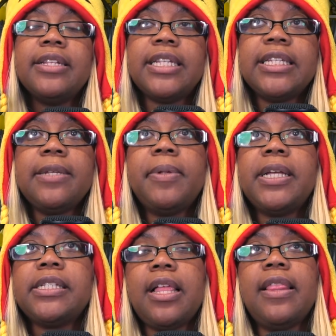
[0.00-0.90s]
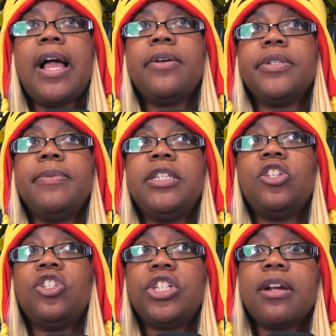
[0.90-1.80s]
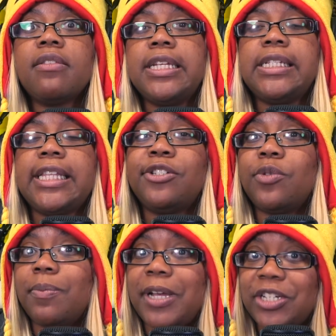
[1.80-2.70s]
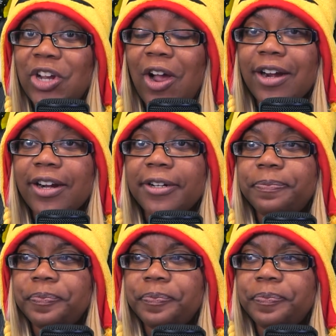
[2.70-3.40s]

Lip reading: Disney Plus allows me to share these things with my daughter.